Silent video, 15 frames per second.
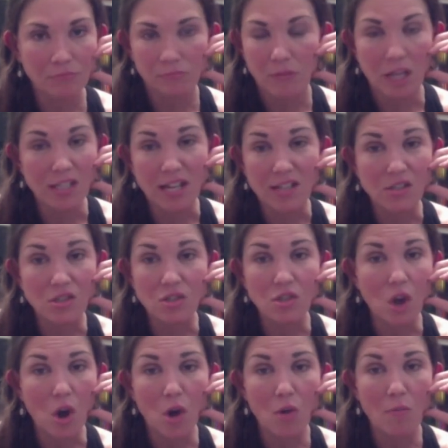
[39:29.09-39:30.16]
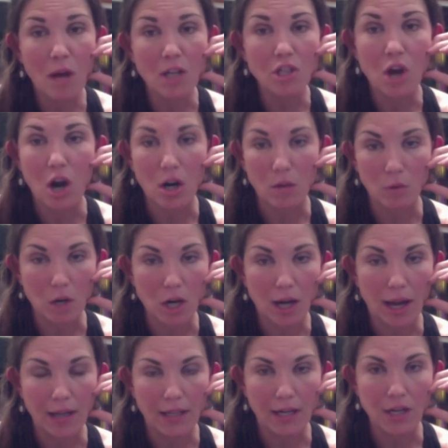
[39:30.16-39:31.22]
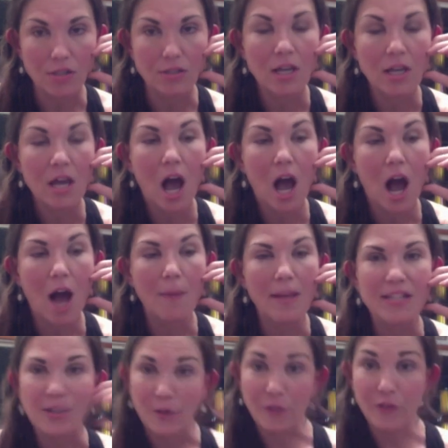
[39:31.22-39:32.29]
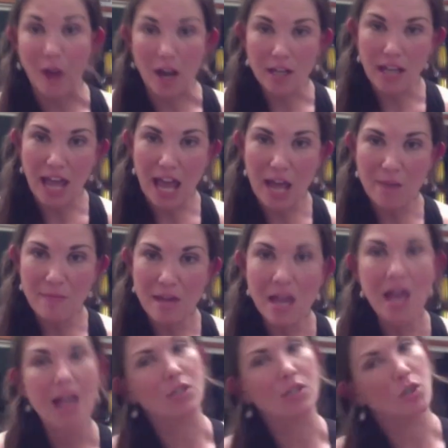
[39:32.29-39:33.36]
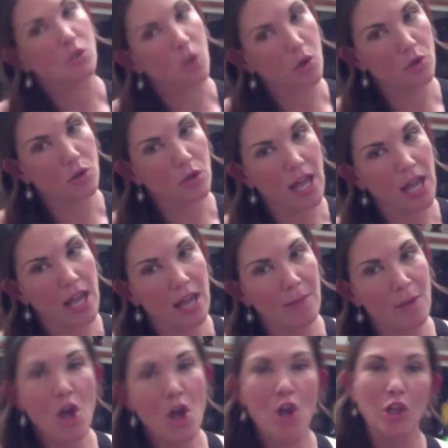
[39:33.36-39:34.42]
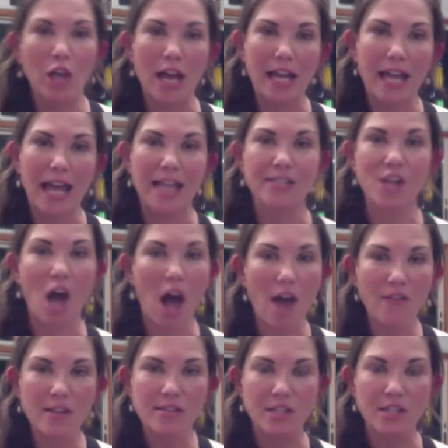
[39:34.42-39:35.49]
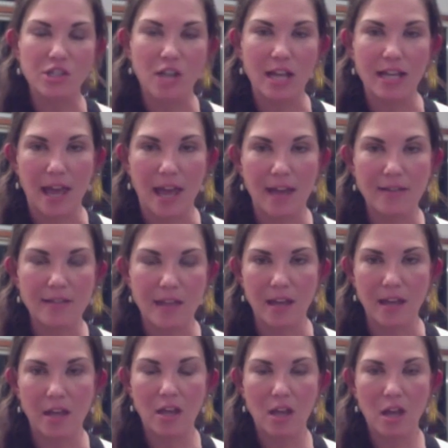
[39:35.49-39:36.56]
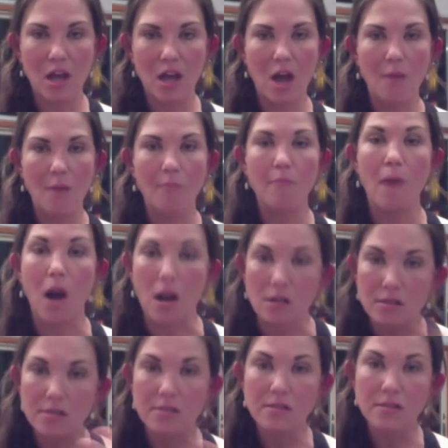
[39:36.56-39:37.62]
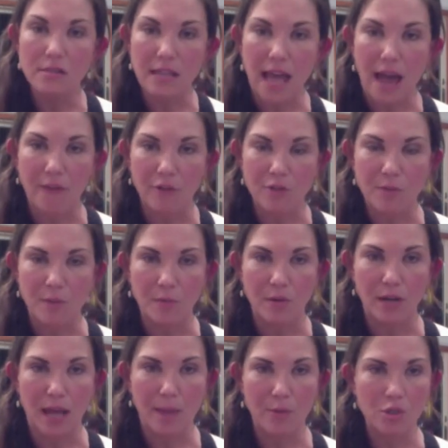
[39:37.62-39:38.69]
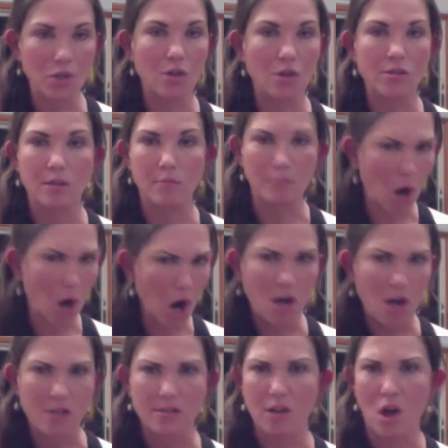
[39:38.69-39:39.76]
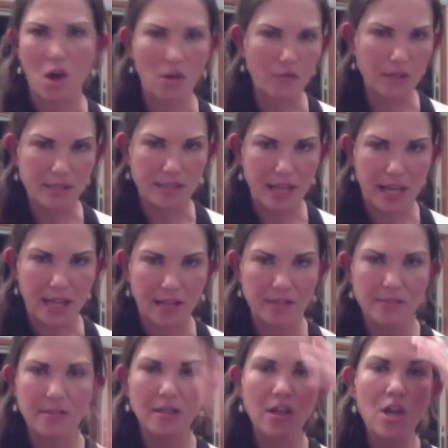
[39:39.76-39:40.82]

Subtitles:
It takes so much hard work and years. It's a fun game. It's a social game. Like, it's obviously gigantic amongst the average people and amateurs and bars and all of these things.